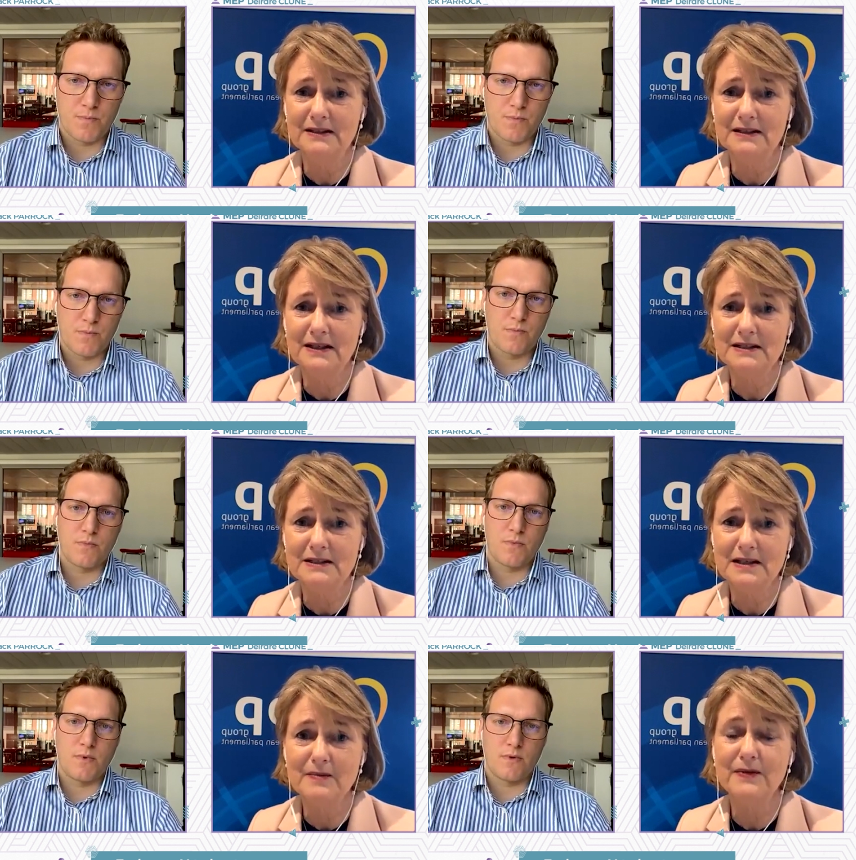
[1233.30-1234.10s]
Speaker 1: exciting
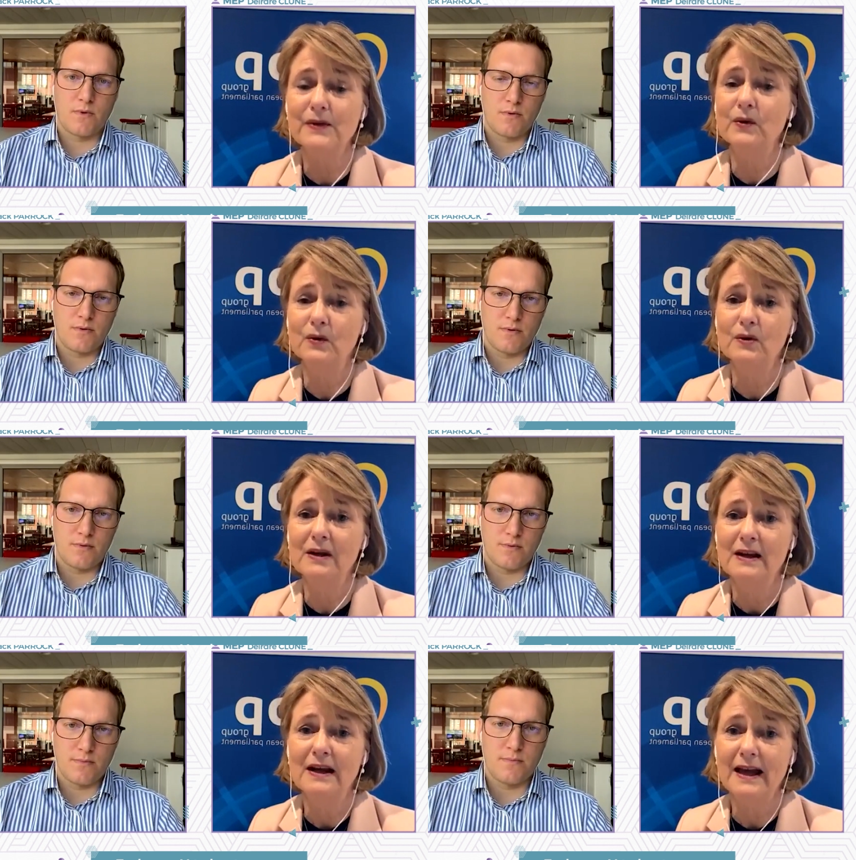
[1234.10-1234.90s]
time for the whole
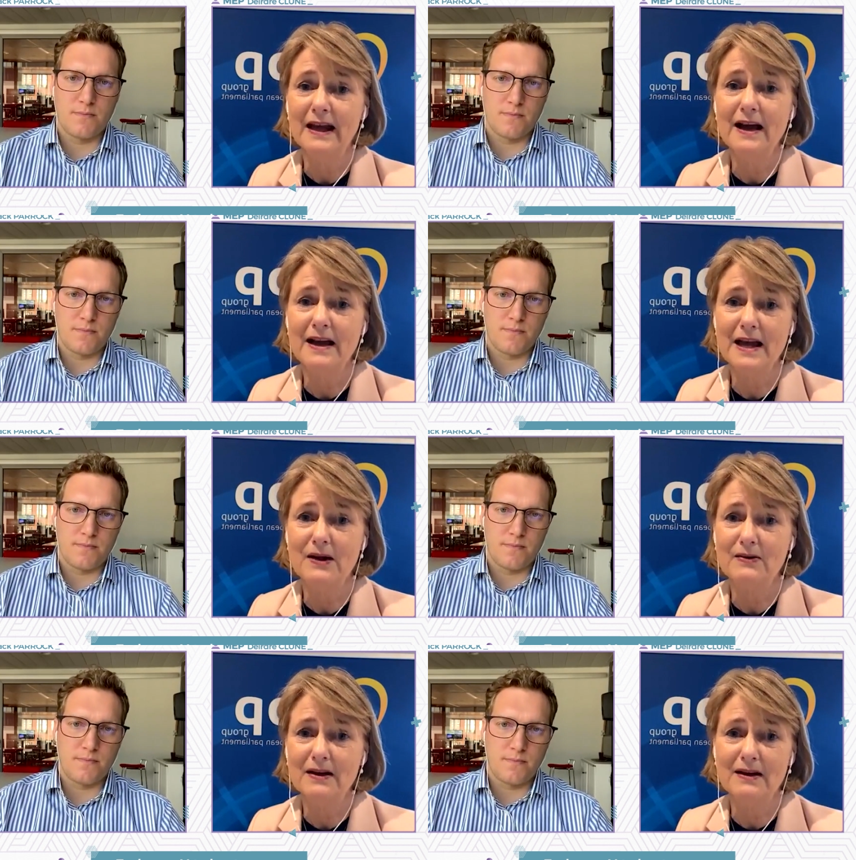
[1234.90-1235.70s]
A I
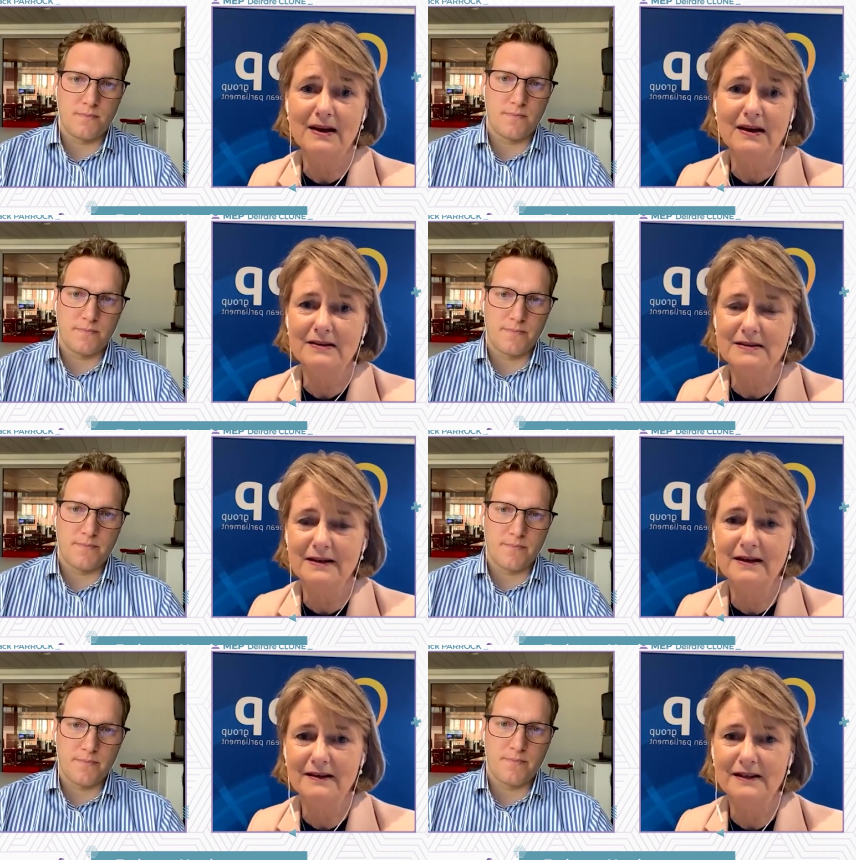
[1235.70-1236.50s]
area, and
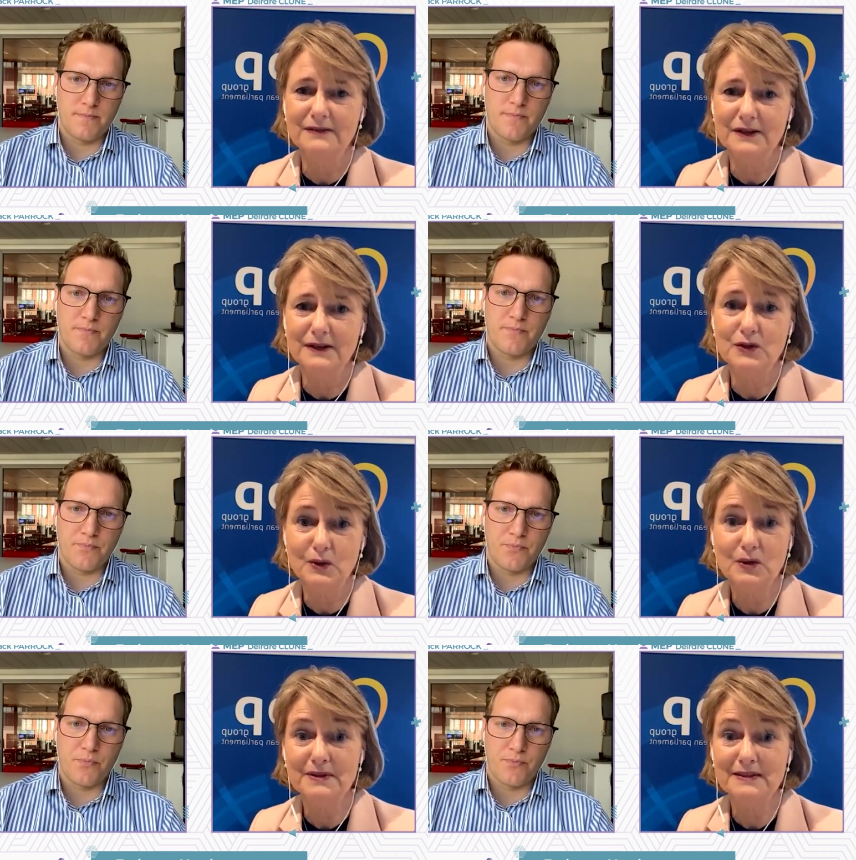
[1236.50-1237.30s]
uh, I think that
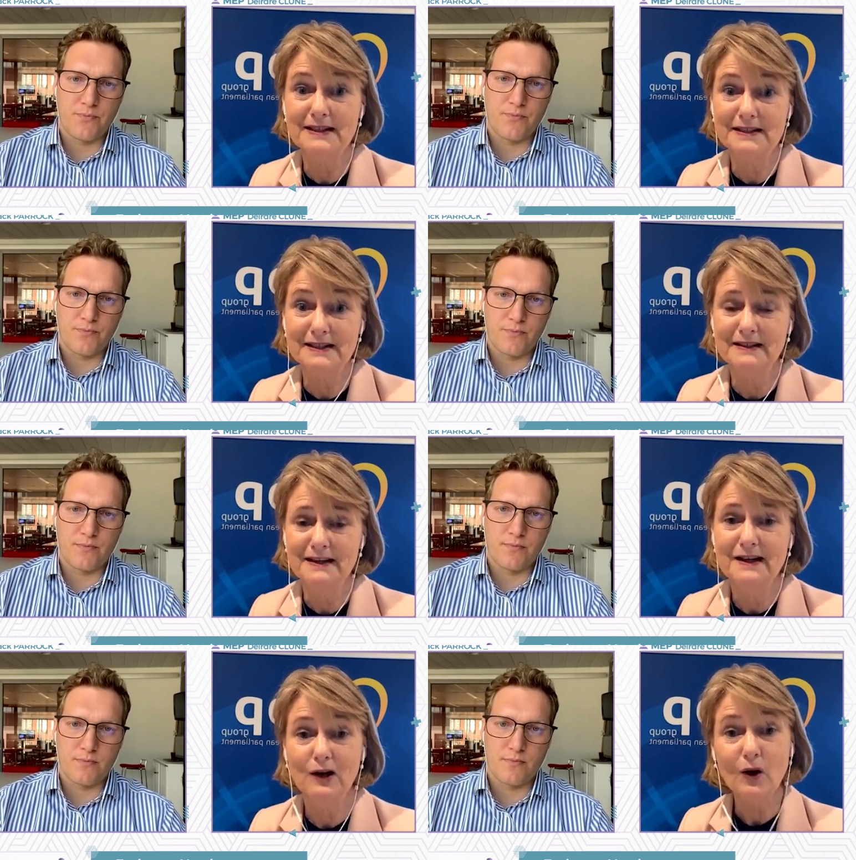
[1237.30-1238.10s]
Europe is leading
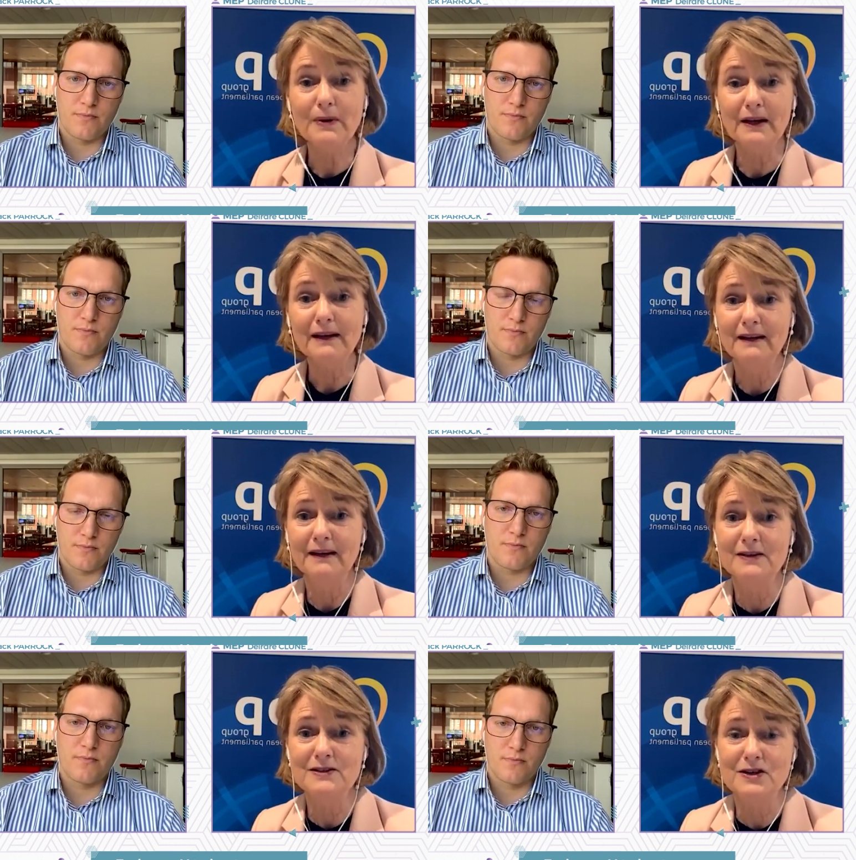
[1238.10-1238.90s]
globally
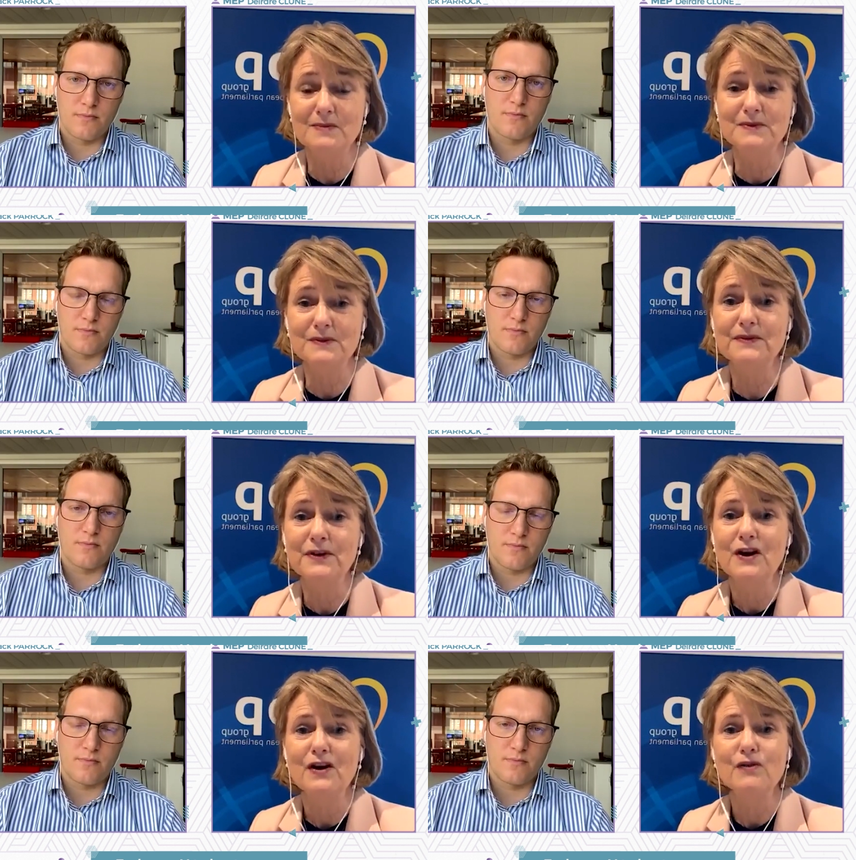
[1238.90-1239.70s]
in terms of
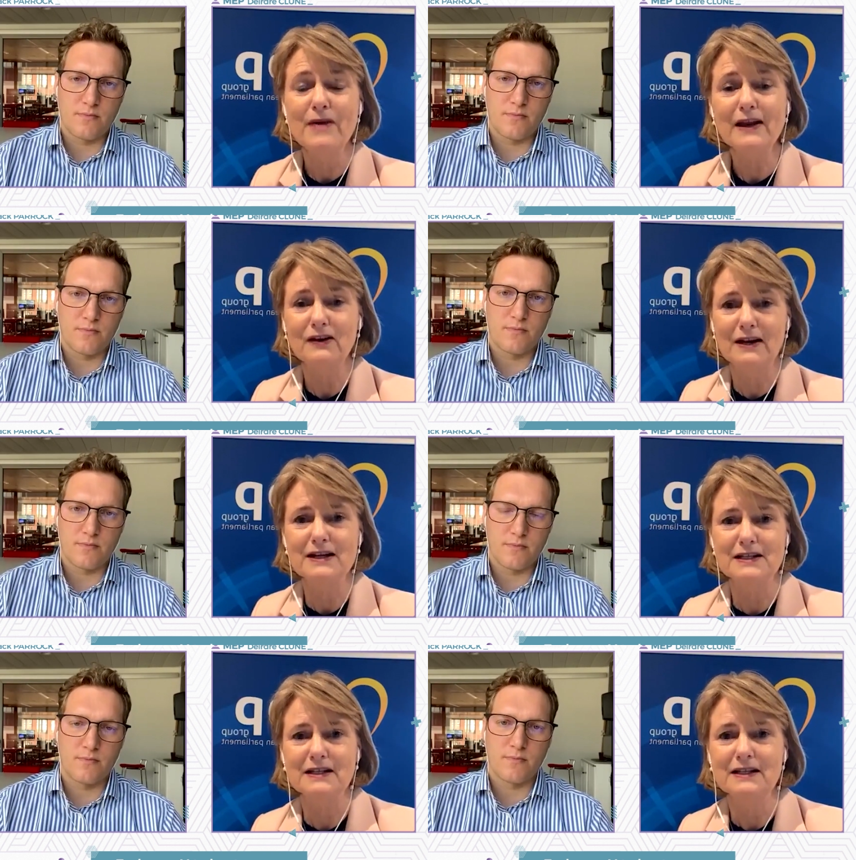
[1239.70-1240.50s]

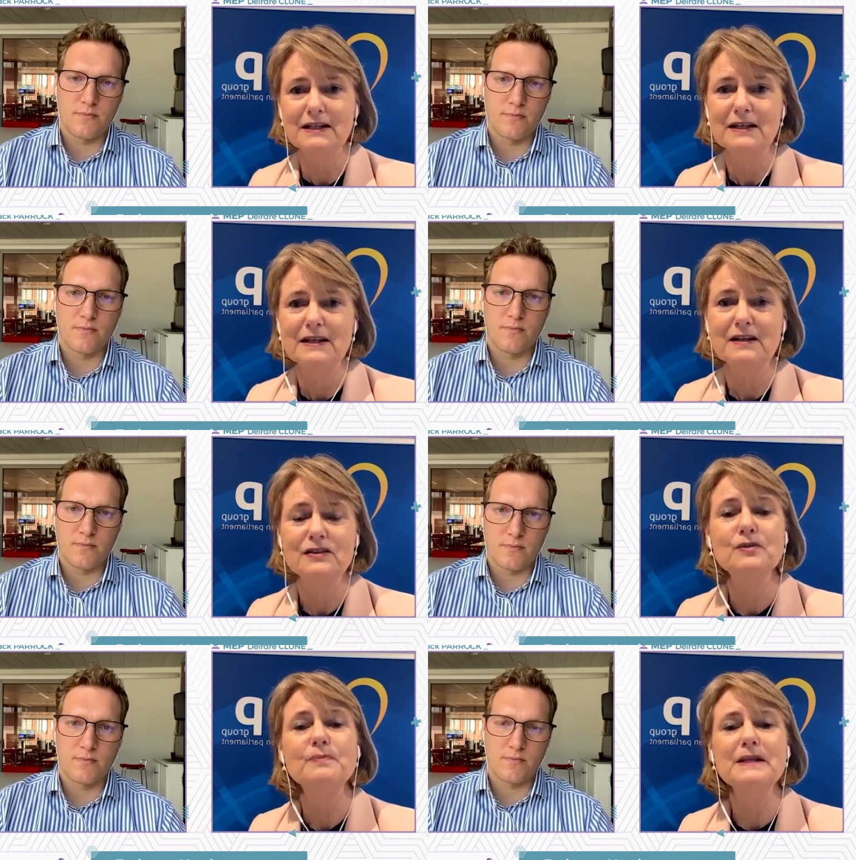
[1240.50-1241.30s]
regulating
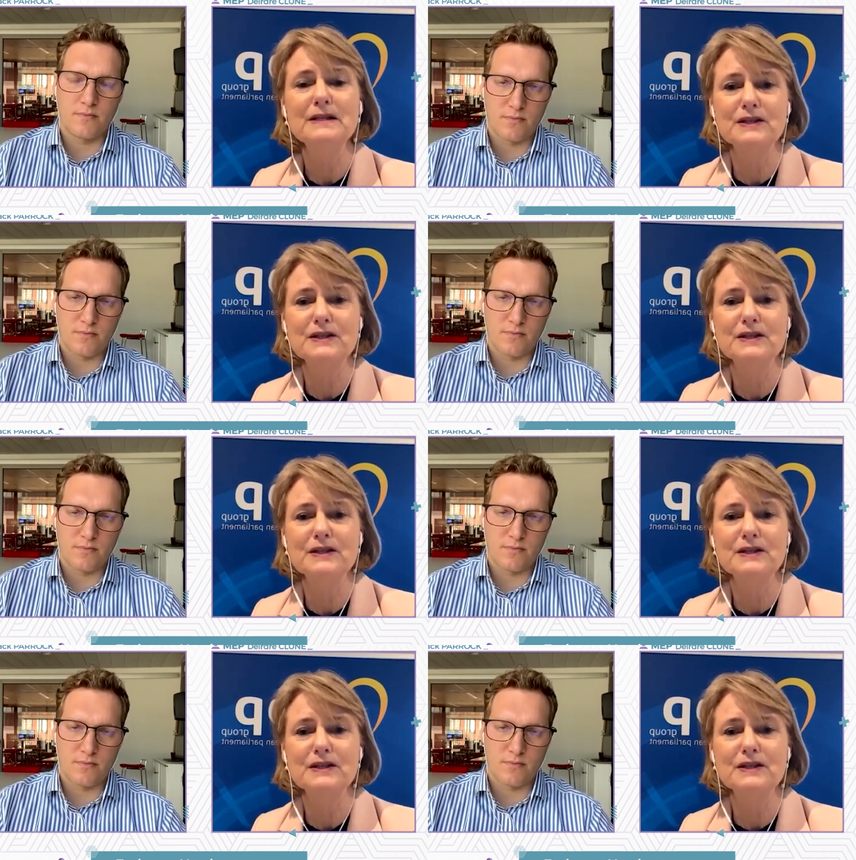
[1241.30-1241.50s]
to build